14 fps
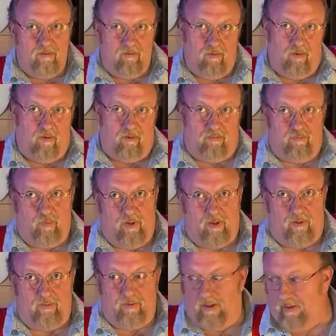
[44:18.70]
Oh,
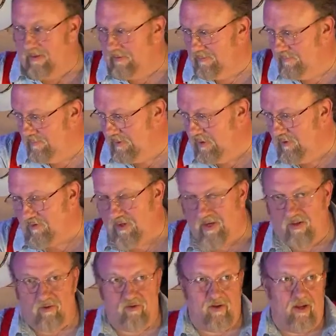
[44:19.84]
well, yeah. I mean, there's any
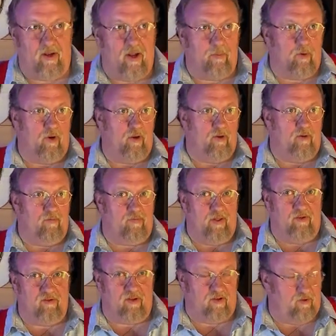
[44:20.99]
there's any number of
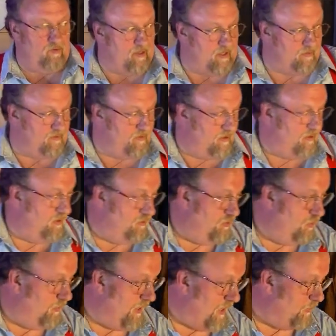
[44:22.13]
things that you, that, that you do
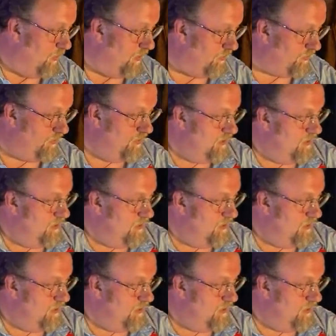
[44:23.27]
that with.